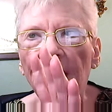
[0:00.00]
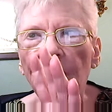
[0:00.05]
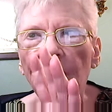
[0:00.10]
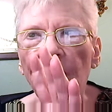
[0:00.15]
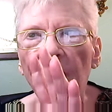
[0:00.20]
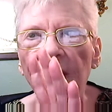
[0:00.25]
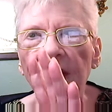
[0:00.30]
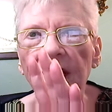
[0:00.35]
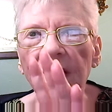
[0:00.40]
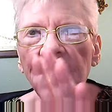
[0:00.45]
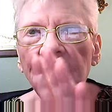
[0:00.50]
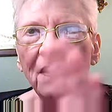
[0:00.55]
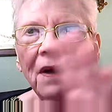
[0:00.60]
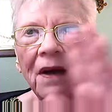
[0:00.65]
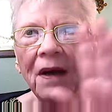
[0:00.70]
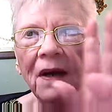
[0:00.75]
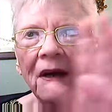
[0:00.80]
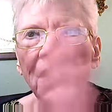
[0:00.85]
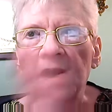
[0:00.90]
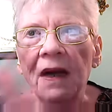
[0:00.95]
I'm ready to
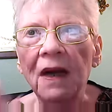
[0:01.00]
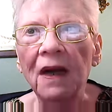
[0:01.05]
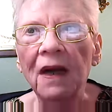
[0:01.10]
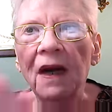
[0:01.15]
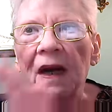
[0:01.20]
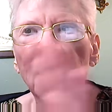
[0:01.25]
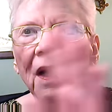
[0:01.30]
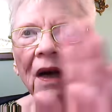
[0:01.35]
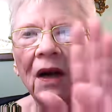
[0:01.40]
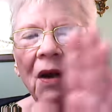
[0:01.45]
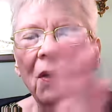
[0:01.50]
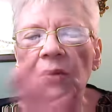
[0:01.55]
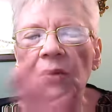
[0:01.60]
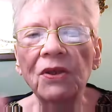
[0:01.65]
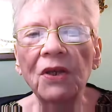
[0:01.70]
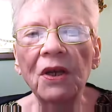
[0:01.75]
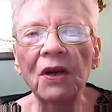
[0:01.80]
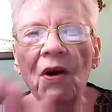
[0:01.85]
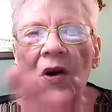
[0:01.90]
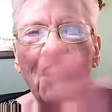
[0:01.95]
close
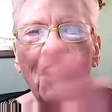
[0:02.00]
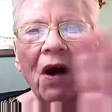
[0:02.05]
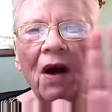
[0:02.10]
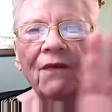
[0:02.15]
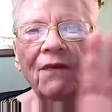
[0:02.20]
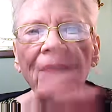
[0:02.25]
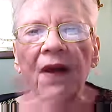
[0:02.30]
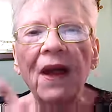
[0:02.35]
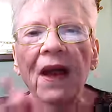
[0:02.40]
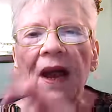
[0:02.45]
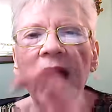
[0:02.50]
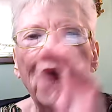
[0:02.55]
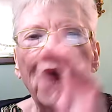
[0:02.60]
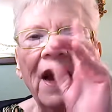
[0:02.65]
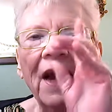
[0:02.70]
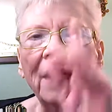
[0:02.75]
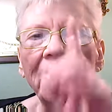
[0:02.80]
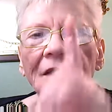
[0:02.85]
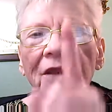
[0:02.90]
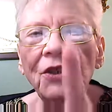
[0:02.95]
it off,
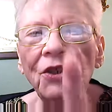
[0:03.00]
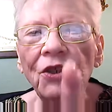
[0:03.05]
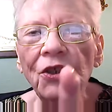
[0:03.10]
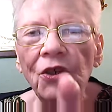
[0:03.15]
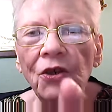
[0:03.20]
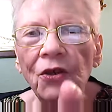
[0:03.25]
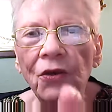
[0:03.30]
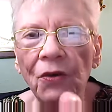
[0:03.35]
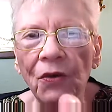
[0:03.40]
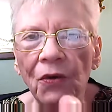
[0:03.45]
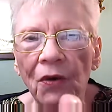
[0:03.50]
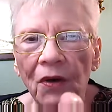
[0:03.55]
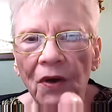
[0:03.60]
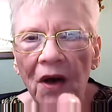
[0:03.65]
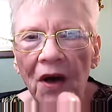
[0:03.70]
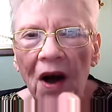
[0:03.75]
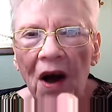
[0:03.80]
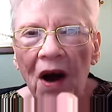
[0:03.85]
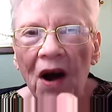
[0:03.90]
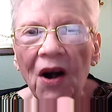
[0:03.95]
and you
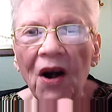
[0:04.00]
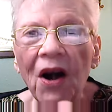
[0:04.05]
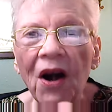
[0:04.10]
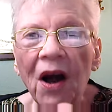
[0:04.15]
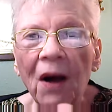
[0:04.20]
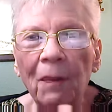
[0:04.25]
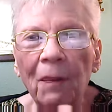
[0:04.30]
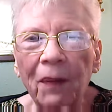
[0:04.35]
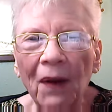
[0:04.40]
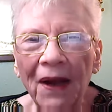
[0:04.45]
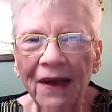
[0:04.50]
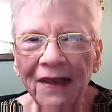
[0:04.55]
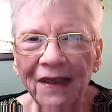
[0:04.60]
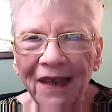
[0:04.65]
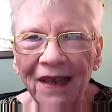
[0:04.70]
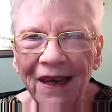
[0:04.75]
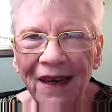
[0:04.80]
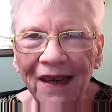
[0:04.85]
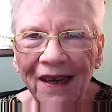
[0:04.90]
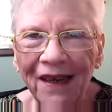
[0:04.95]
are a
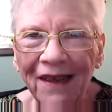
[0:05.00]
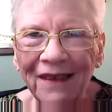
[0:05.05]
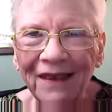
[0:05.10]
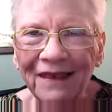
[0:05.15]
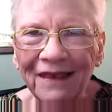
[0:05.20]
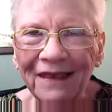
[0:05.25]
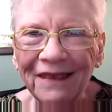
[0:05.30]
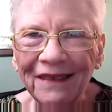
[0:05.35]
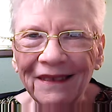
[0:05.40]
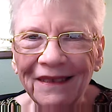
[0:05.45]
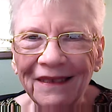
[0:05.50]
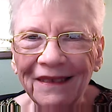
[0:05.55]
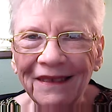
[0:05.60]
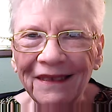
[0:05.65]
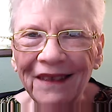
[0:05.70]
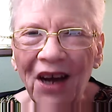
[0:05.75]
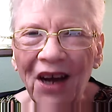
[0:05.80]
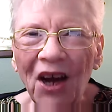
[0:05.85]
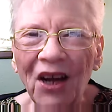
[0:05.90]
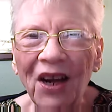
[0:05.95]
blessing.
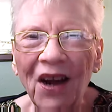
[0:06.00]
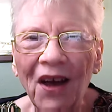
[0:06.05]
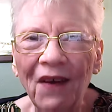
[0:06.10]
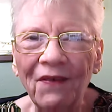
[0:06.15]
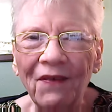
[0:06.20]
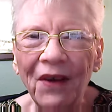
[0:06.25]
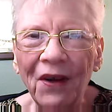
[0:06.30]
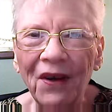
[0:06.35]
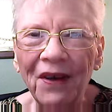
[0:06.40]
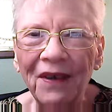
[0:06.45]
God love.